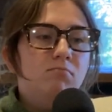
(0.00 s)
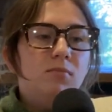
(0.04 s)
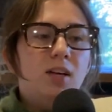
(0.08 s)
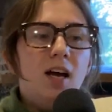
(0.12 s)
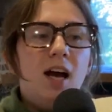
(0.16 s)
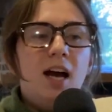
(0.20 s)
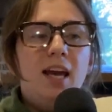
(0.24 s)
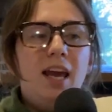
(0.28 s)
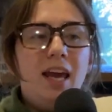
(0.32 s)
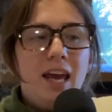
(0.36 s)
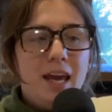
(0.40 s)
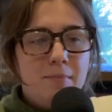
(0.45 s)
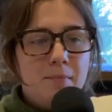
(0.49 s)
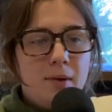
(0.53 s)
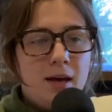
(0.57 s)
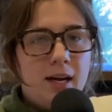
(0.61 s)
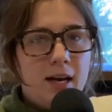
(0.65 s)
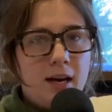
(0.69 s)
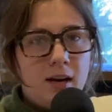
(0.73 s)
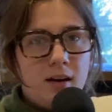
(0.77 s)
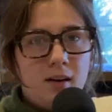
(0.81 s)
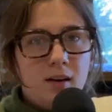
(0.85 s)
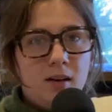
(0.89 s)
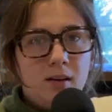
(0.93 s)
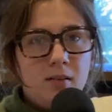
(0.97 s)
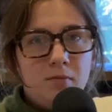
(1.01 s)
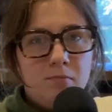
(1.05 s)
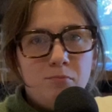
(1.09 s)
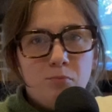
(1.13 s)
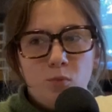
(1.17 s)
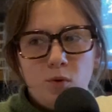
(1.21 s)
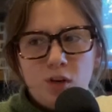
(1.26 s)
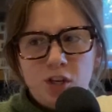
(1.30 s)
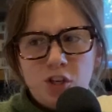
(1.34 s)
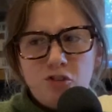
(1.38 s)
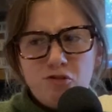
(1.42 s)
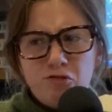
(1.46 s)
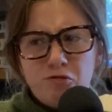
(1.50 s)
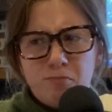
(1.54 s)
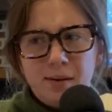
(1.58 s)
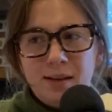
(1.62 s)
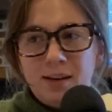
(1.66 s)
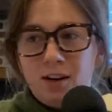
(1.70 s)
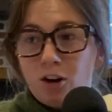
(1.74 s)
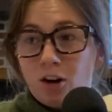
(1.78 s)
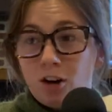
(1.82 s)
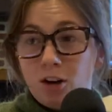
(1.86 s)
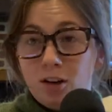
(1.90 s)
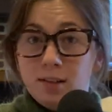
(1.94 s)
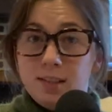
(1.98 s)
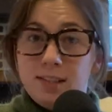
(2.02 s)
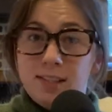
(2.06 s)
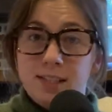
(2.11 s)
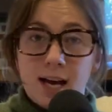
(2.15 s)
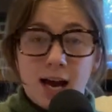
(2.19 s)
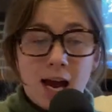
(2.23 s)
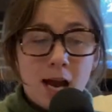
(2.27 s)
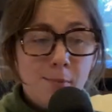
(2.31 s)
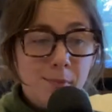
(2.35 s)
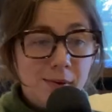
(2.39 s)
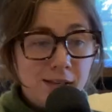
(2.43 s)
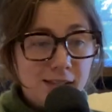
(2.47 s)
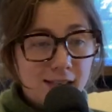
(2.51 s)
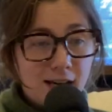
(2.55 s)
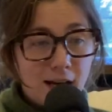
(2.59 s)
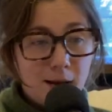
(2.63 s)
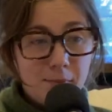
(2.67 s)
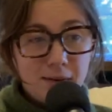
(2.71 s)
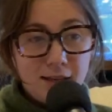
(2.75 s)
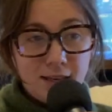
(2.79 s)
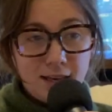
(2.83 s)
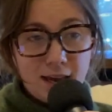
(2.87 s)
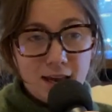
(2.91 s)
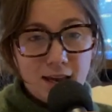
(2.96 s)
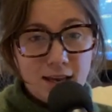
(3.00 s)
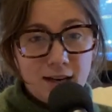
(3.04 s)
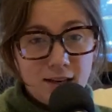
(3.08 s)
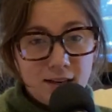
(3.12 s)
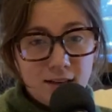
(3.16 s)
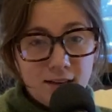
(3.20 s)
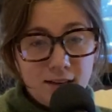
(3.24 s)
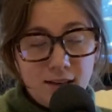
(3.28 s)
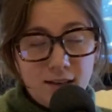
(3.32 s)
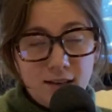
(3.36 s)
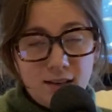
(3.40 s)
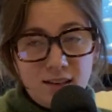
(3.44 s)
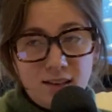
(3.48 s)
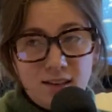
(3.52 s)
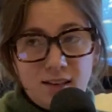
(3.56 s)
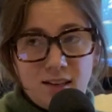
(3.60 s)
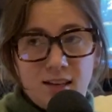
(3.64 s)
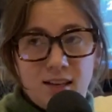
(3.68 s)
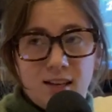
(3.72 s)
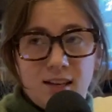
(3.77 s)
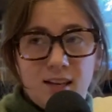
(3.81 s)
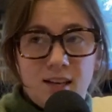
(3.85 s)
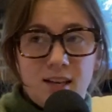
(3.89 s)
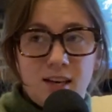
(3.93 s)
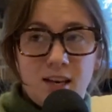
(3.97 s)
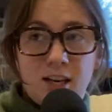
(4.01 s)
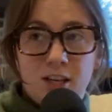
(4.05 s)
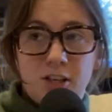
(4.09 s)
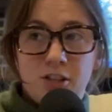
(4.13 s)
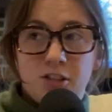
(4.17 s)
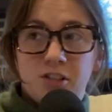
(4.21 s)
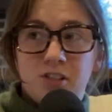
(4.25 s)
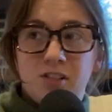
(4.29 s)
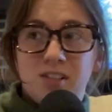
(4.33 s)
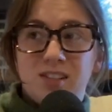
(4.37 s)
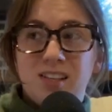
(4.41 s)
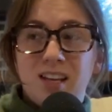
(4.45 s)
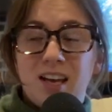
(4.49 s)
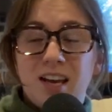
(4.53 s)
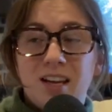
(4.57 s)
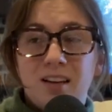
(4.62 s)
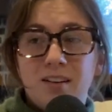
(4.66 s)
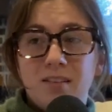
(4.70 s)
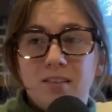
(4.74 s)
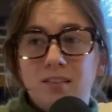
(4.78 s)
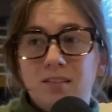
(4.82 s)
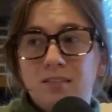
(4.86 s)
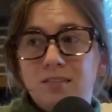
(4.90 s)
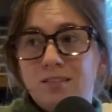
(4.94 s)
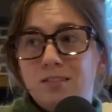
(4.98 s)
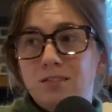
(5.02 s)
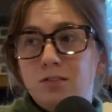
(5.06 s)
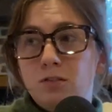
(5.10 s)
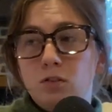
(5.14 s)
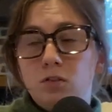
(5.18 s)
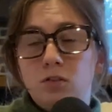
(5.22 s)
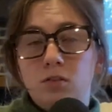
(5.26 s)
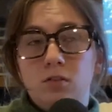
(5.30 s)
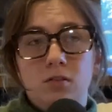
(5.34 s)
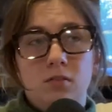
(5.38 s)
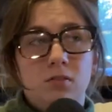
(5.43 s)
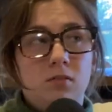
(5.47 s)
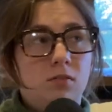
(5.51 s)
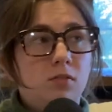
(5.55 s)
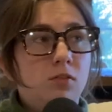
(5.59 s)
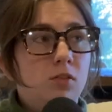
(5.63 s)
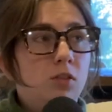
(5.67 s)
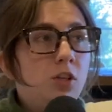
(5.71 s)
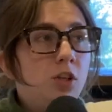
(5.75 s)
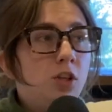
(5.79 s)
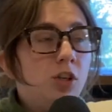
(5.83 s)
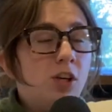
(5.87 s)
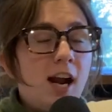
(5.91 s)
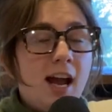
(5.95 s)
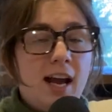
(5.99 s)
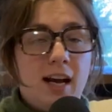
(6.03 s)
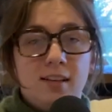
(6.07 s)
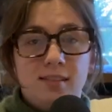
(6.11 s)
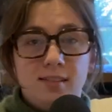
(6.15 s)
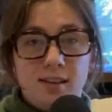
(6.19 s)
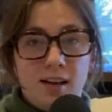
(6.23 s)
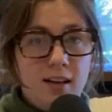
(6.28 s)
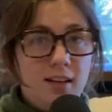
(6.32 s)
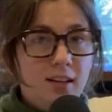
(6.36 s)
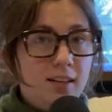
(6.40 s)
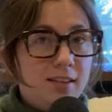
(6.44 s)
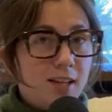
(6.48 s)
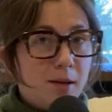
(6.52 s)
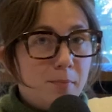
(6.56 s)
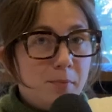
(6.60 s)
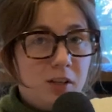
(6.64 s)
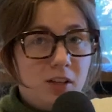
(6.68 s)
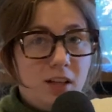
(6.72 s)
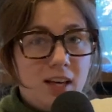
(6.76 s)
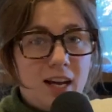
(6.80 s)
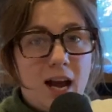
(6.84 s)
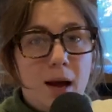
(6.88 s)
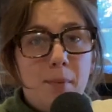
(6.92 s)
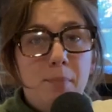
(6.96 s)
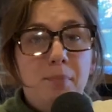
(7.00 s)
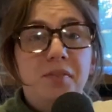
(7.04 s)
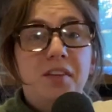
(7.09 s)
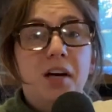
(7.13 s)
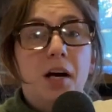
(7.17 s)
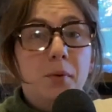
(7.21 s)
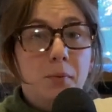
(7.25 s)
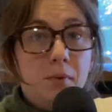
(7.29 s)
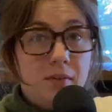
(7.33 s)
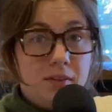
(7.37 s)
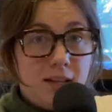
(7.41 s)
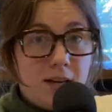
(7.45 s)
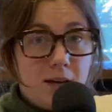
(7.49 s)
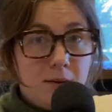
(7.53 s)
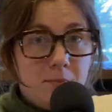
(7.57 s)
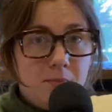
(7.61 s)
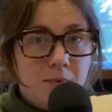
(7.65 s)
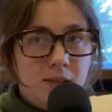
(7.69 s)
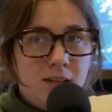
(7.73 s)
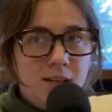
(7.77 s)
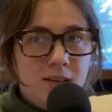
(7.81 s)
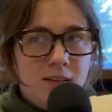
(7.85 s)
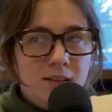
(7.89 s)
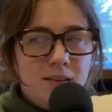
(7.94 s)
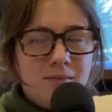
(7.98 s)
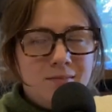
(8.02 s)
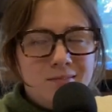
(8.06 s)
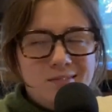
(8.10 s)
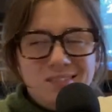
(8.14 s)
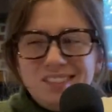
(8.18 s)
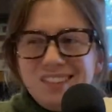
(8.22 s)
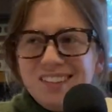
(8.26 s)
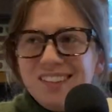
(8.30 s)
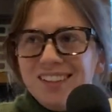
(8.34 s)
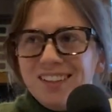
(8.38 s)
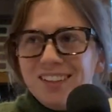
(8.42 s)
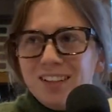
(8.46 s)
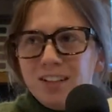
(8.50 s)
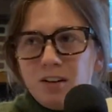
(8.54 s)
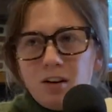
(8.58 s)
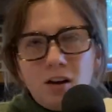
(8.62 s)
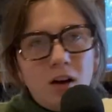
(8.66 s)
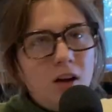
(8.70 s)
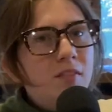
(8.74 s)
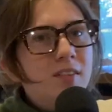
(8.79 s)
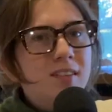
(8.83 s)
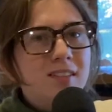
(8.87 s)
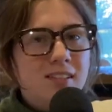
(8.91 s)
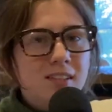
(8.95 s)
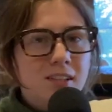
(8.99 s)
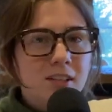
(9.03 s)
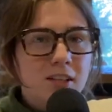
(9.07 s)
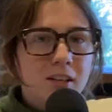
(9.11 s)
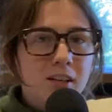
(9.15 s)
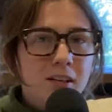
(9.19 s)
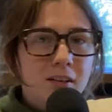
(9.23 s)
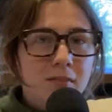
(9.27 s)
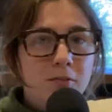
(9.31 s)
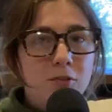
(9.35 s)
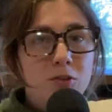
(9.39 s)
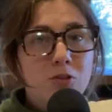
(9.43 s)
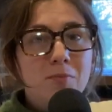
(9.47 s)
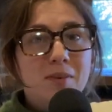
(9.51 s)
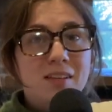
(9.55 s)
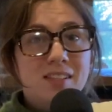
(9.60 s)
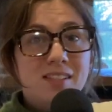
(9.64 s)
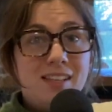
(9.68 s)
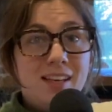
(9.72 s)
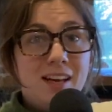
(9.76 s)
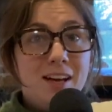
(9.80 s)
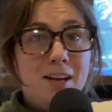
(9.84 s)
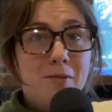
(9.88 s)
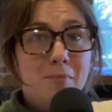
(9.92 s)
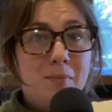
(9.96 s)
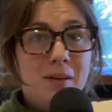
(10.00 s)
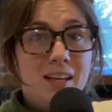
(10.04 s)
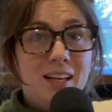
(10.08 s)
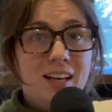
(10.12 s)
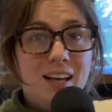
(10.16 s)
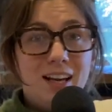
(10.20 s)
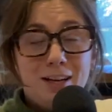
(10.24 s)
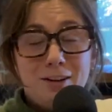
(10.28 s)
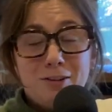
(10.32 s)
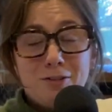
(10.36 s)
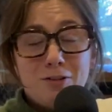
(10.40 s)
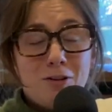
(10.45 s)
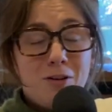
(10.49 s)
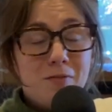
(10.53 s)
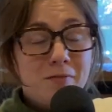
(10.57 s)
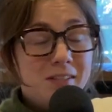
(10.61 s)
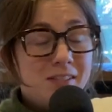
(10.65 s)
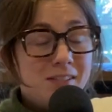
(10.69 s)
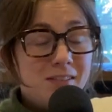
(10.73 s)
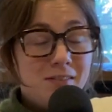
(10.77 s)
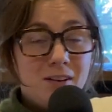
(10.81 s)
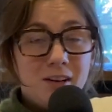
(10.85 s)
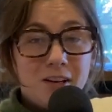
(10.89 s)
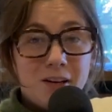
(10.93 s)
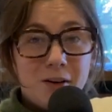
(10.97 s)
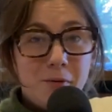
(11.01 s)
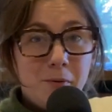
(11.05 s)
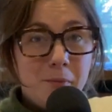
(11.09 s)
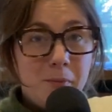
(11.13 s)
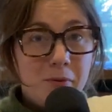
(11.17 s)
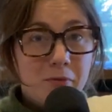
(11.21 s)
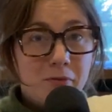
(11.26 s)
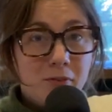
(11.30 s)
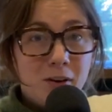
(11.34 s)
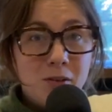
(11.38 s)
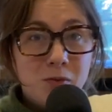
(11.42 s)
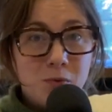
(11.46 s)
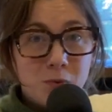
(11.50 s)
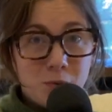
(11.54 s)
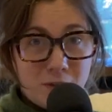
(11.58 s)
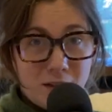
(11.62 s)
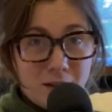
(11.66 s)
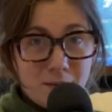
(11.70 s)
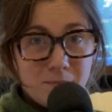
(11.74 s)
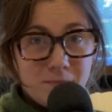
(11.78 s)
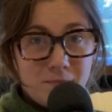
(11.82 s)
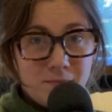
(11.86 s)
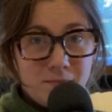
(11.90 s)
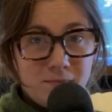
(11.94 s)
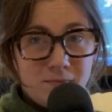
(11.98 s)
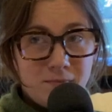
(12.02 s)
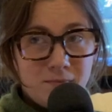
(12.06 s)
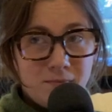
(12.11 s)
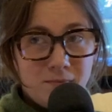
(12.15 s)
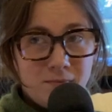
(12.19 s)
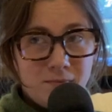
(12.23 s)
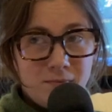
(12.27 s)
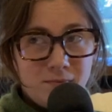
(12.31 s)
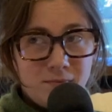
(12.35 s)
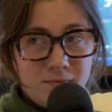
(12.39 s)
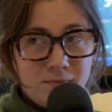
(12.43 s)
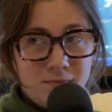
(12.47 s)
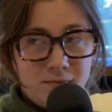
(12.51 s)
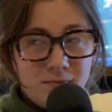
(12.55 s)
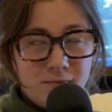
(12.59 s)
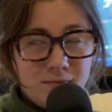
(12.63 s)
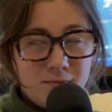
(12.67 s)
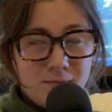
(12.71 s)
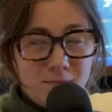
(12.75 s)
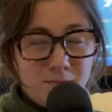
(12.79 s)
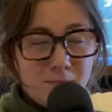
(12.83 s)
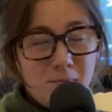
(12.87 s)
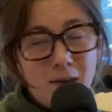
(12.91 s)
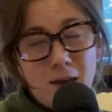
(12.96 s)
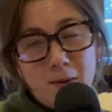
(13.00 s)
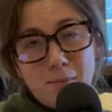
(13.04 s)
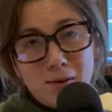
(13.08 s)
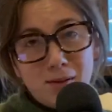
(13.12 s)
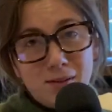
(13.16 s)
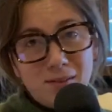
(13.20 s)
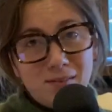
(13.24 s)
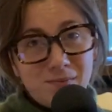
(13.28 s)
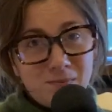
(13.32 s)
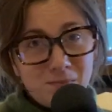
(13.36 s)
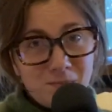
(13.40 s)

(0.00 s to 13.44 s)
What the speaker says: I hate men era, when you've been hurt time and time again, and you're just like, you're exiling them. You're like, I'm done with them. Obviously, you're going to view them as the enemy, and you're obviously not going to be friends with them. Maybe.